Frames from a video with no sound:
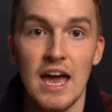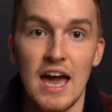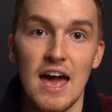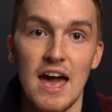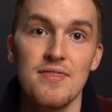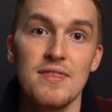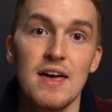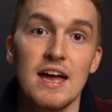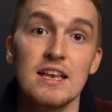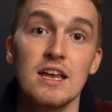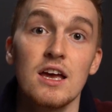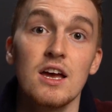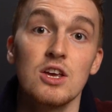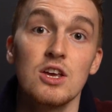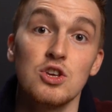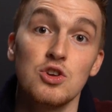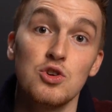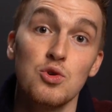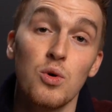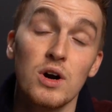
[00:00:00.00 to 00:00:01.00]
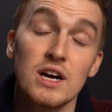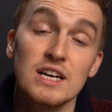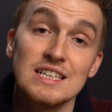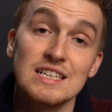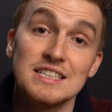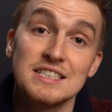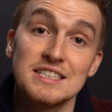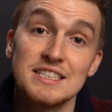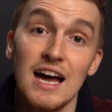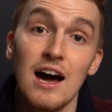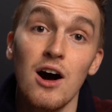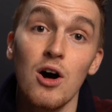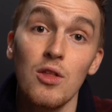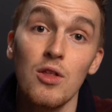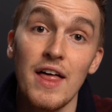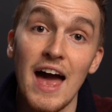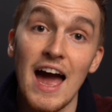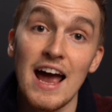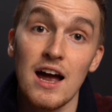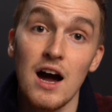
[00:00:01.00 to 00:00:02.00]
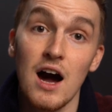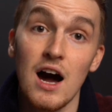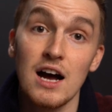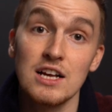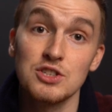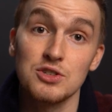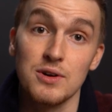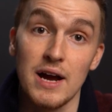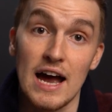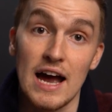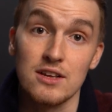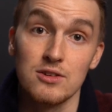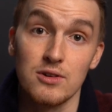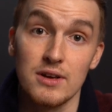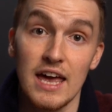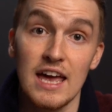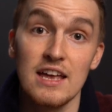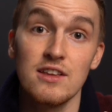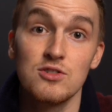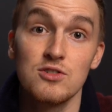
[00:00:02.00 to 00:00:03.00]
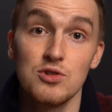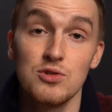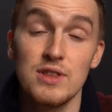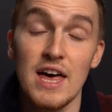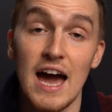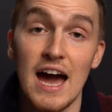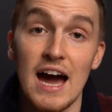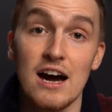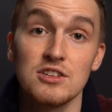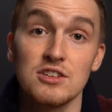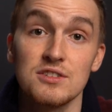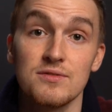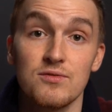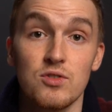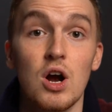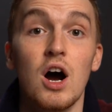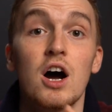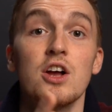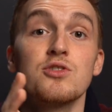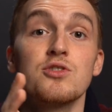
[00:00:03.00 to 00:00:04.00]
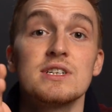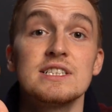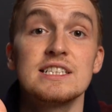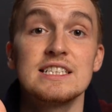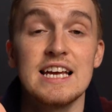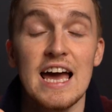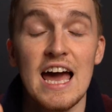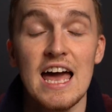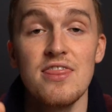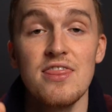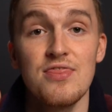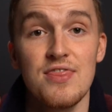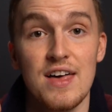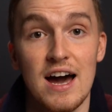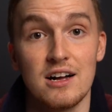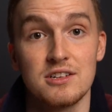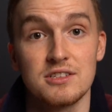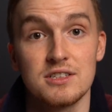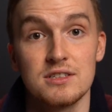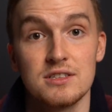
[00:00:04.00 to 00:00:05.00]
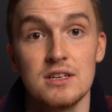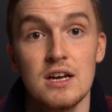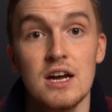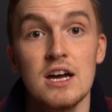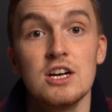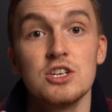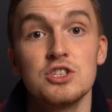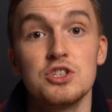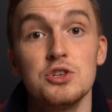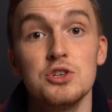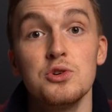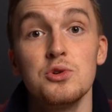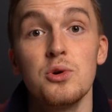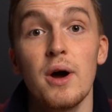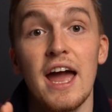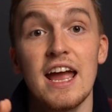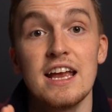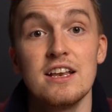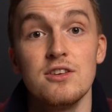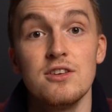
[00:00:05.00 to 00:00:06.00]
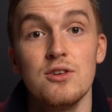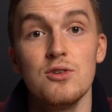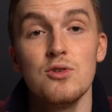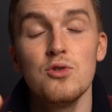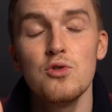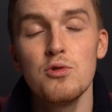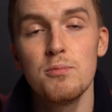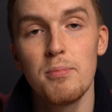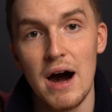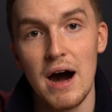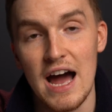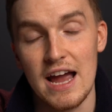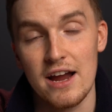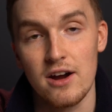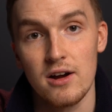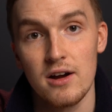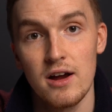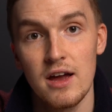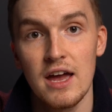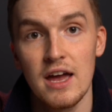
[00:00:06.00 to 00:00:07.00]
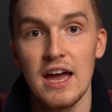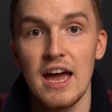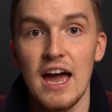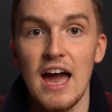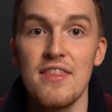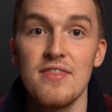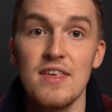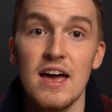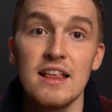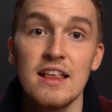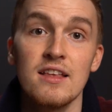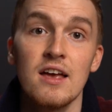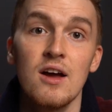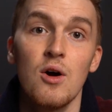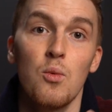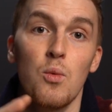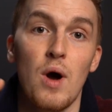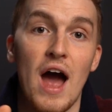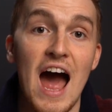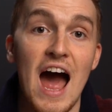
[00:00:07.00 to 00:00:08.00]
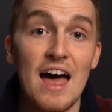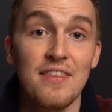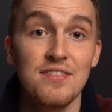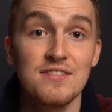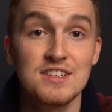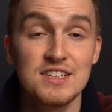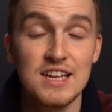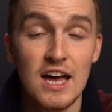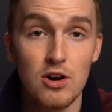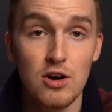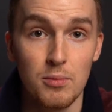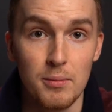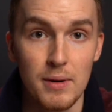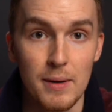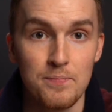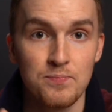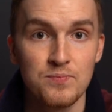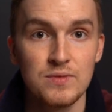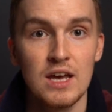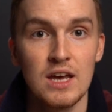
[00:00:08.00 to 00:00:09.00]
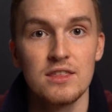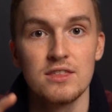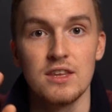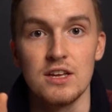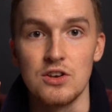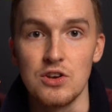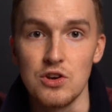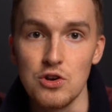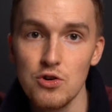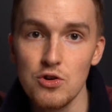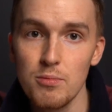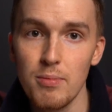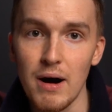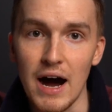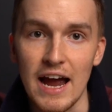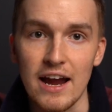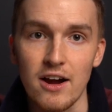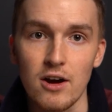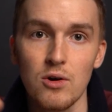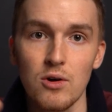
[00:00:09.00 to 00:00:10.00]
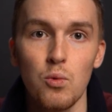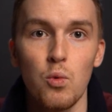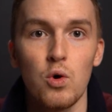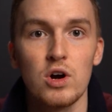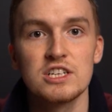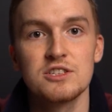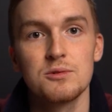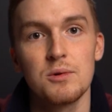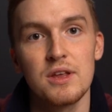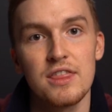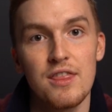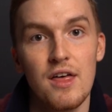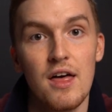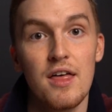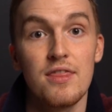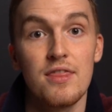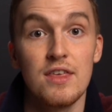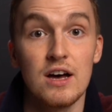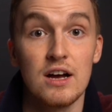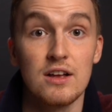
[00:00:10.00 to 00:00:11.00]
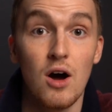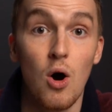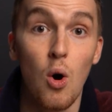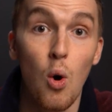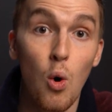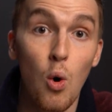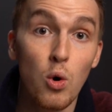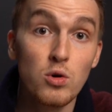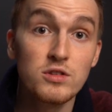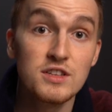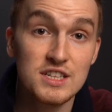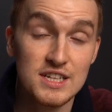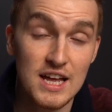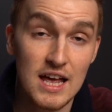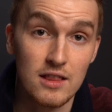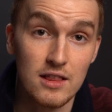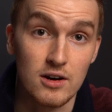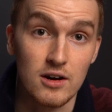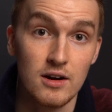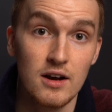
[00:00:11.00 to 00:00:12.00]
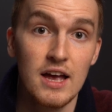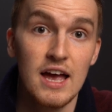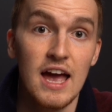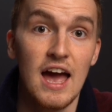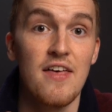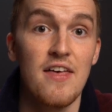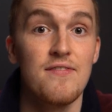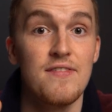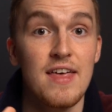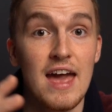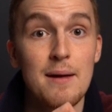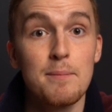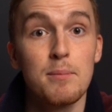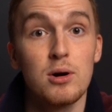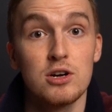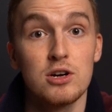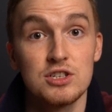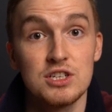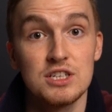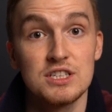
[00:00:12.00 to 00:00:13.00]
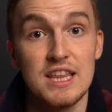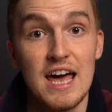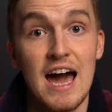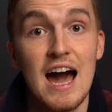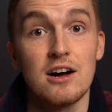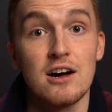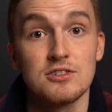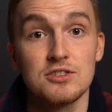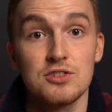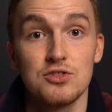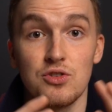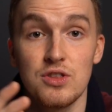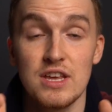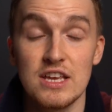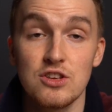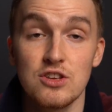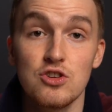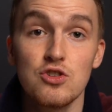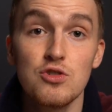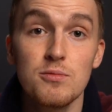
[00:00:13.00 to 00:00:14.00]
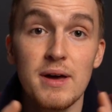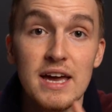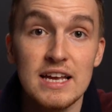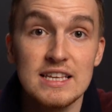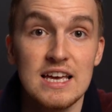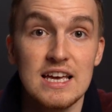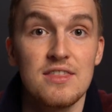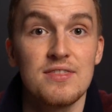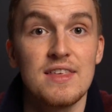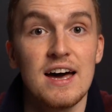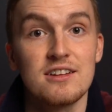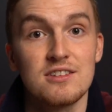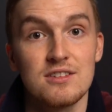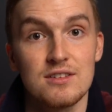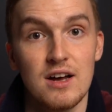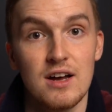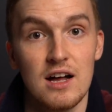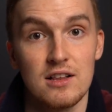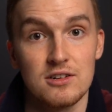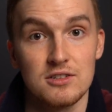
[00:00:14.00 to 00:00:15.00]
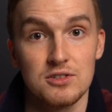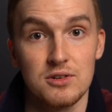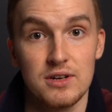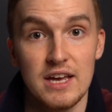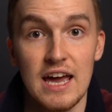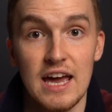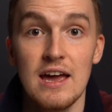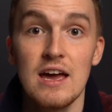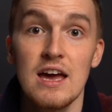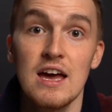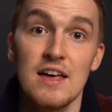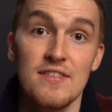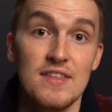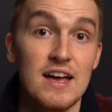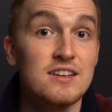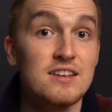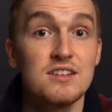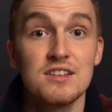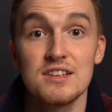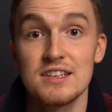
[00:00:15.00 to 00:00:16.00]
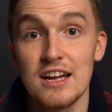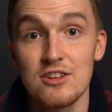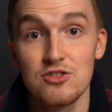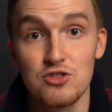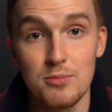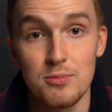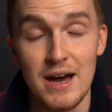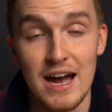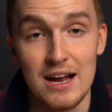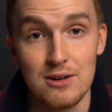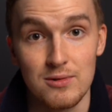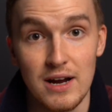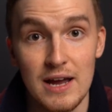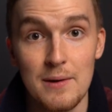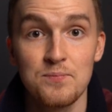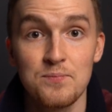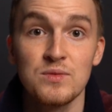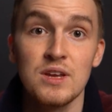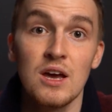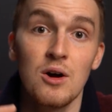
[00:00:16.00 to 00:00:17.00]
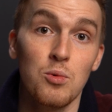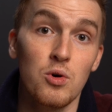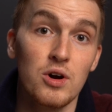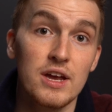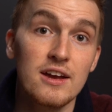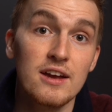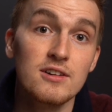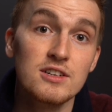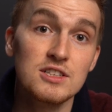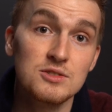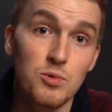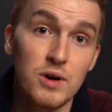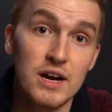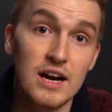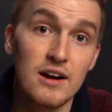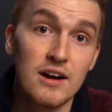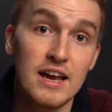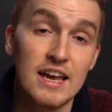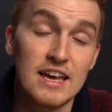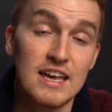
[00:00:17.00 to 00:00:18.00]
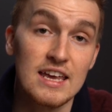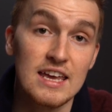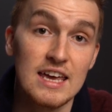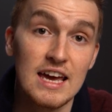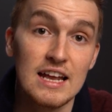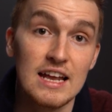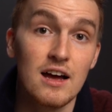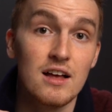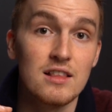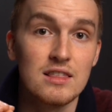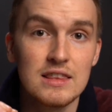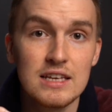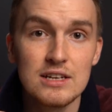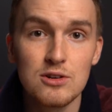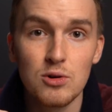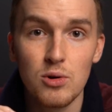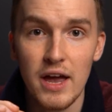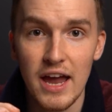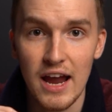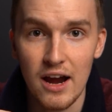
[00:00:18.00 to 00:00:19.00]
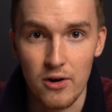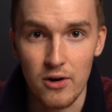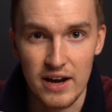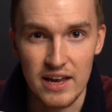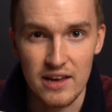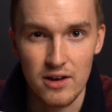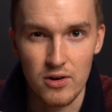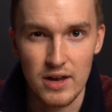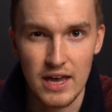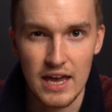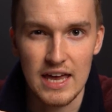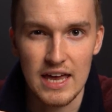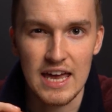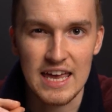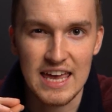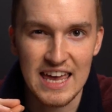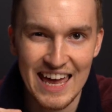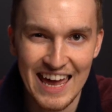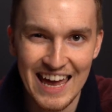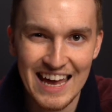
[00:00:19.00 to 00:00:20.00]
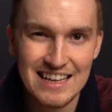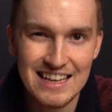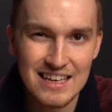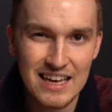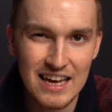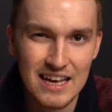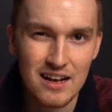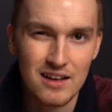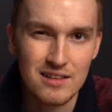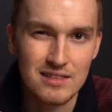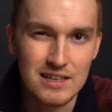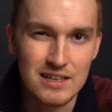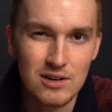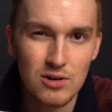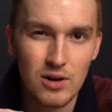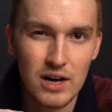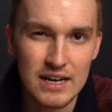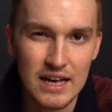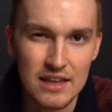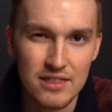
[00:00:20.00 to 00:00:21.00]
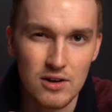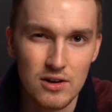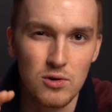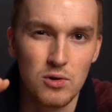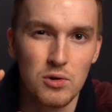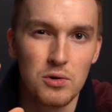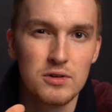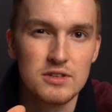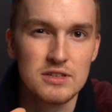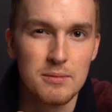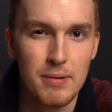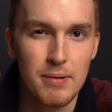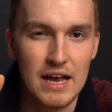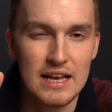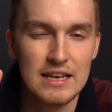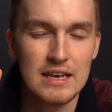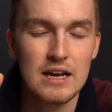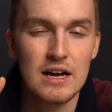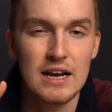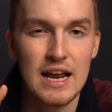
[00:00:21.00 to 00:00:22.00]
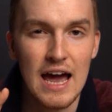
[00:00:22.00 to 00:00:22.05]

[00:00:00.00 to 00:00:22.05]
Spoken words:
and then you are going to sell that contract, okay, to that house for $110,000 to a new buyer, and then at settlement, the new buyer works with the old seller and they purchase the house. So then you make $10,000, okay? That doesn't sound too bad, right? Well, here's where it can get a little hairy, okay? It can get a little unethical depending on